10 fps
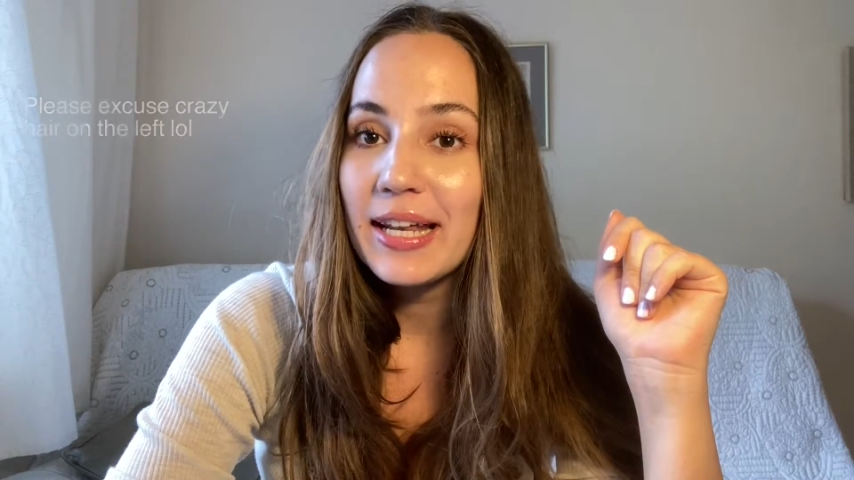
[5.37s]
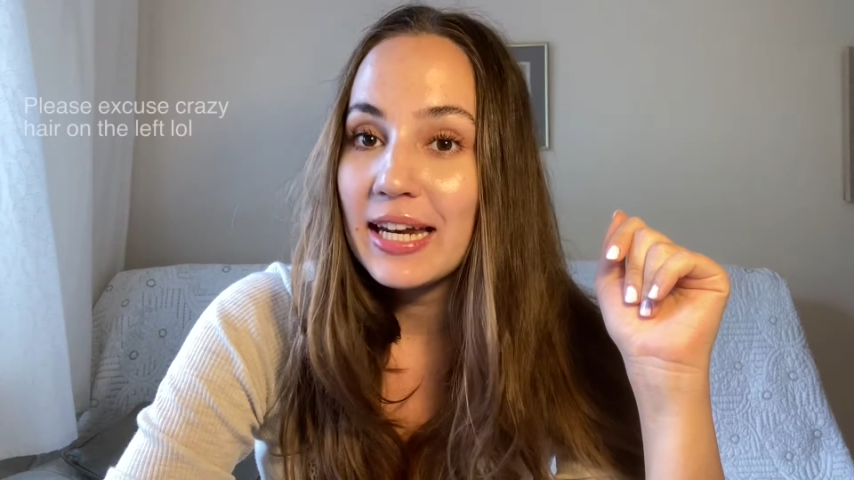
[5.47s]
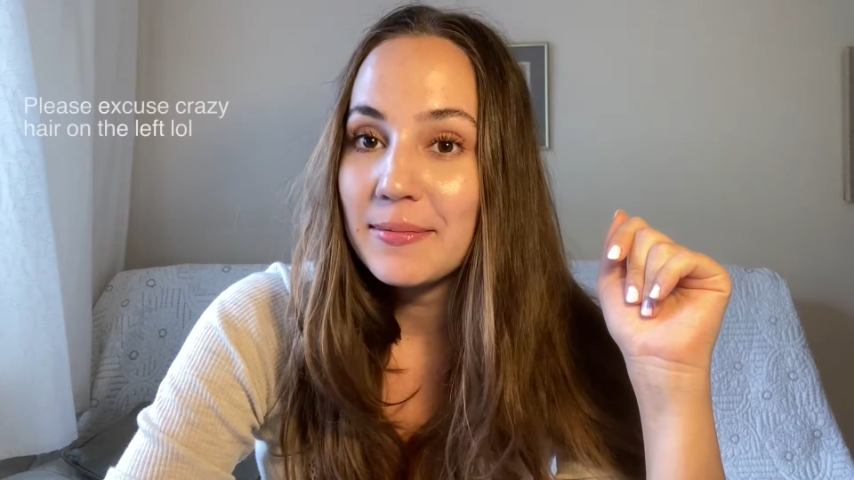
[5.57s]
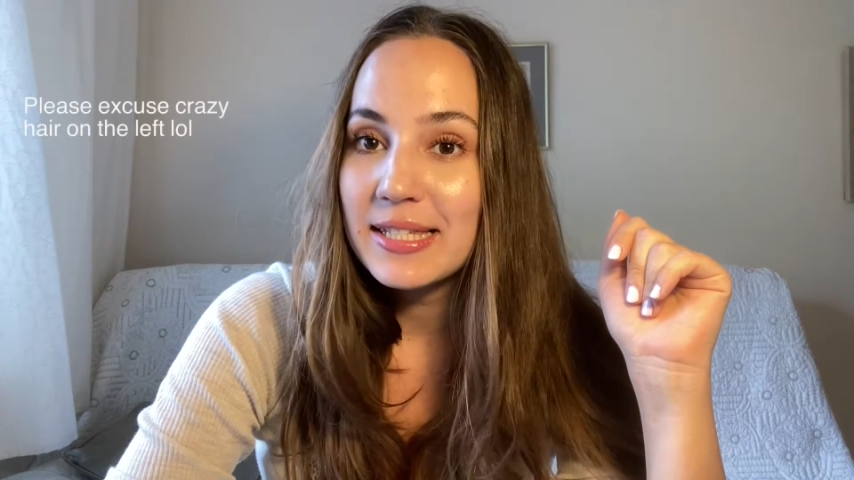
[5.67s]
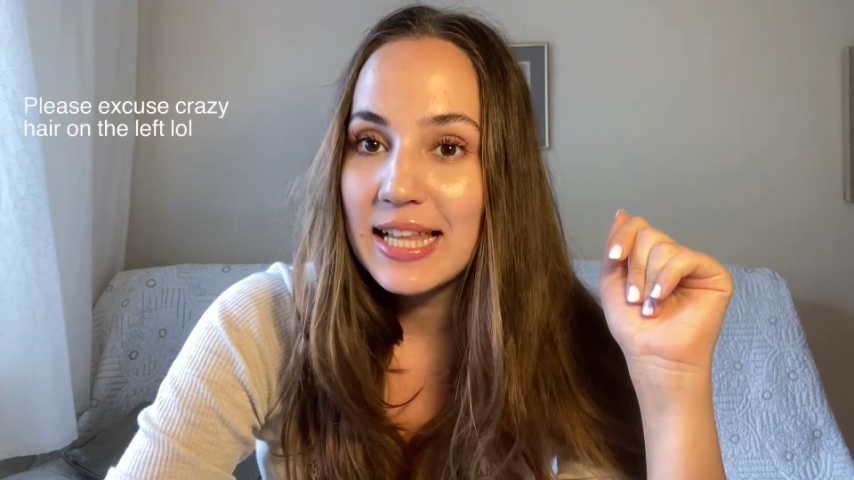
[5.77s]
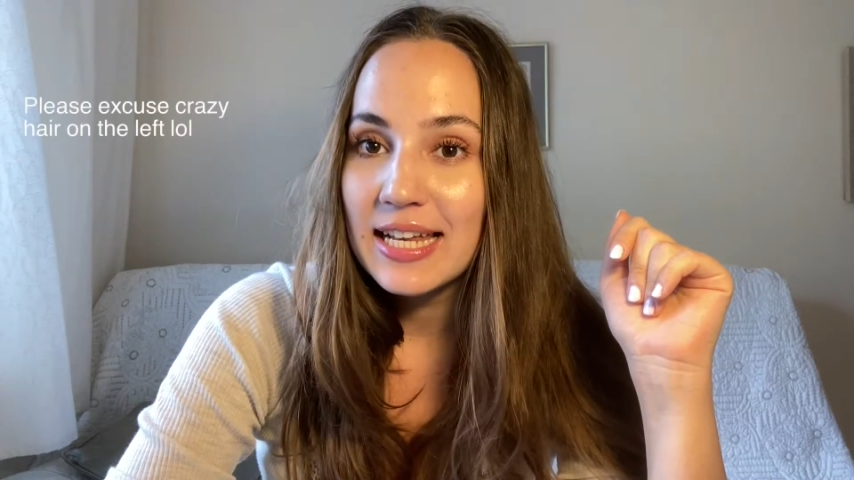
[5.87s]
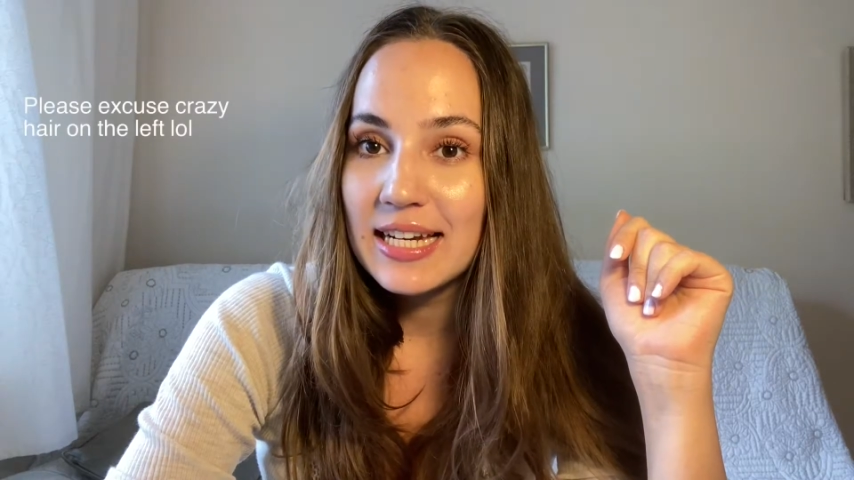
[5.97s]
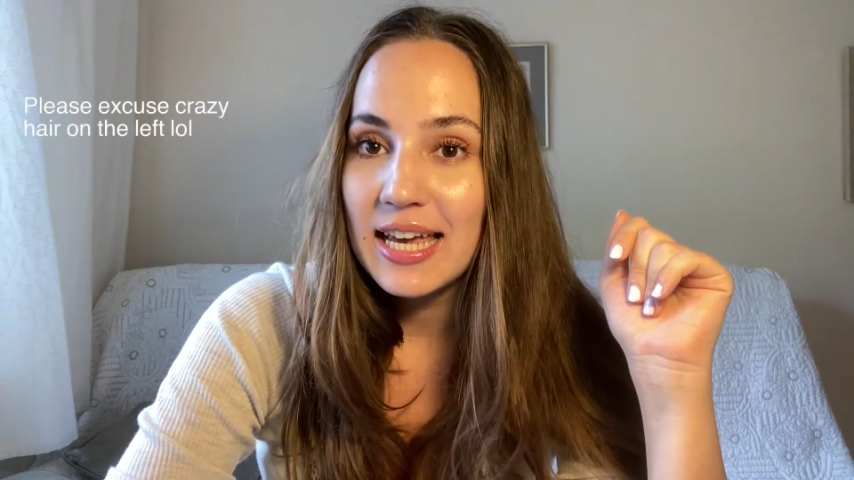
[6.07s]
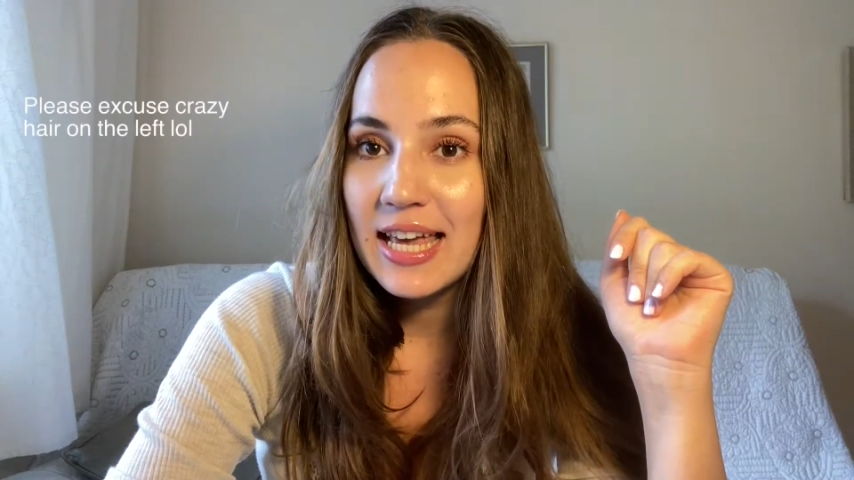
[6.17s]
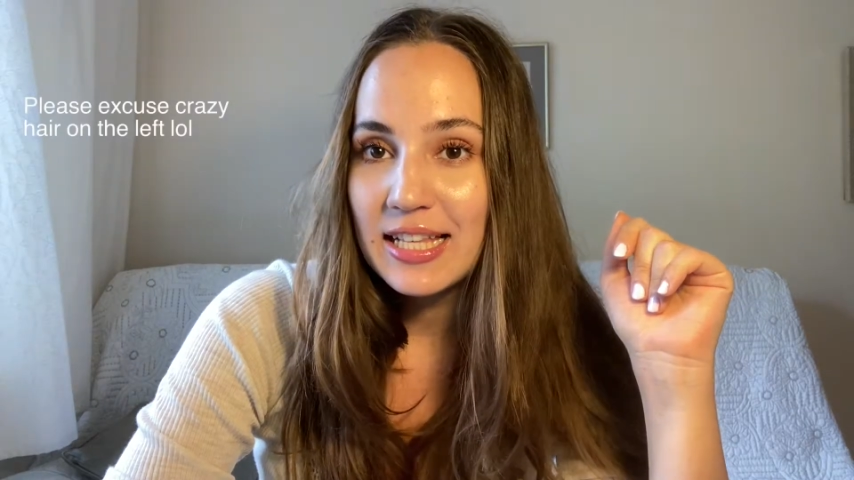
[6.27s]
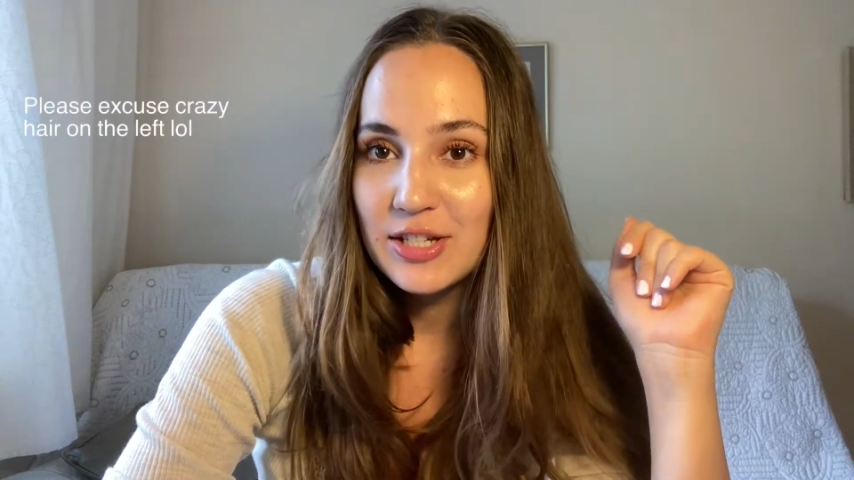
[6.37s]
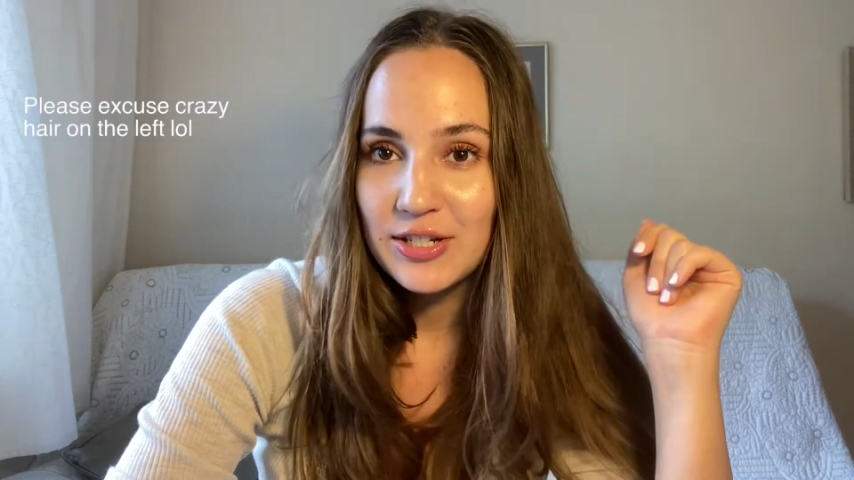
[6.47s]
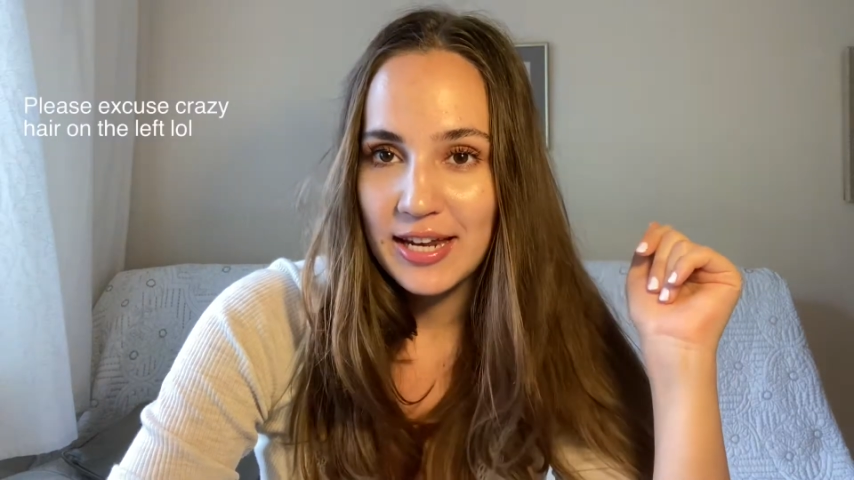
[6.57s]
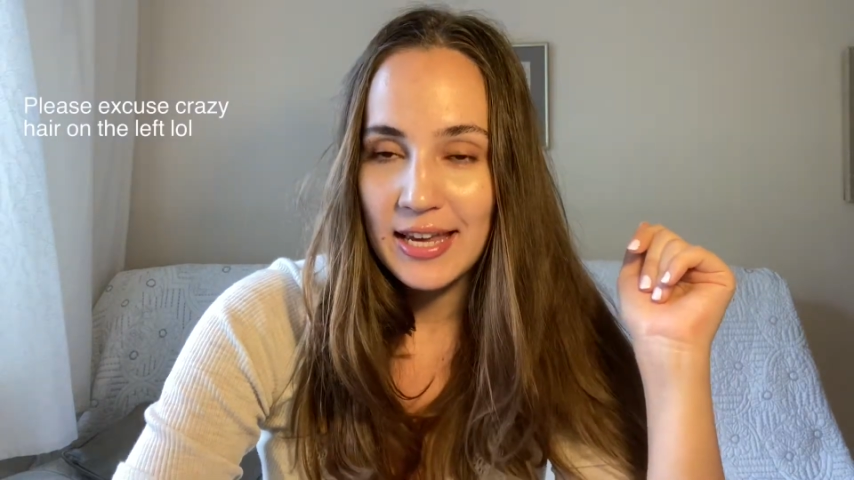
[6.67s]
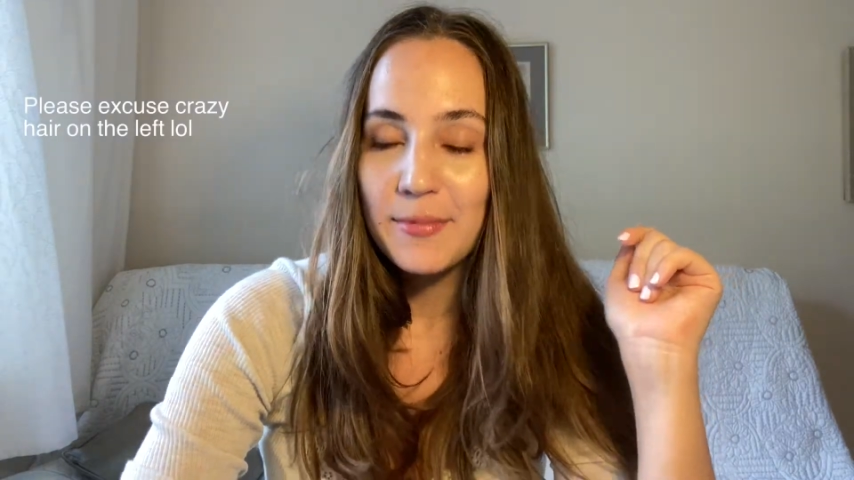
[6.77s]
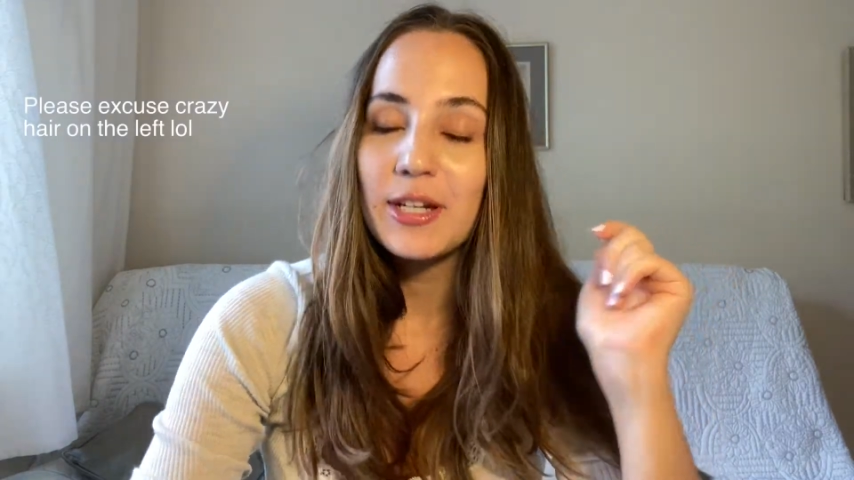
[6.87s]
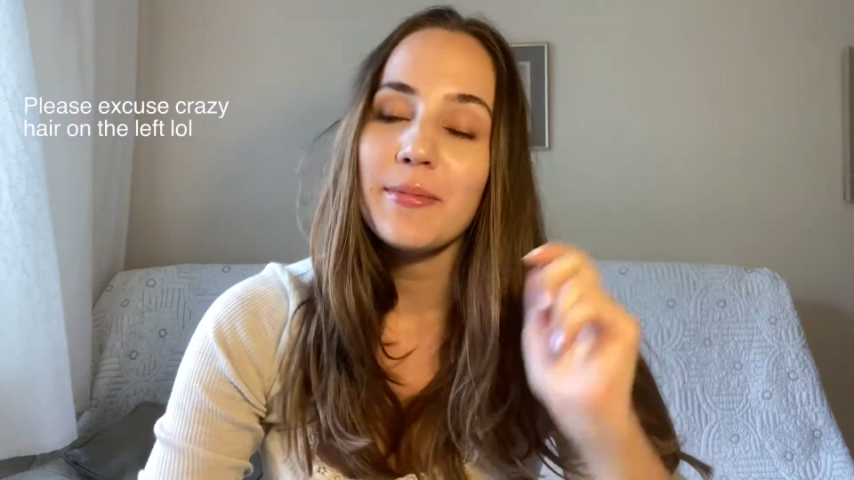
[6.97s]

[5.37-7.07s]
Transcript: name is Lena and today I'm going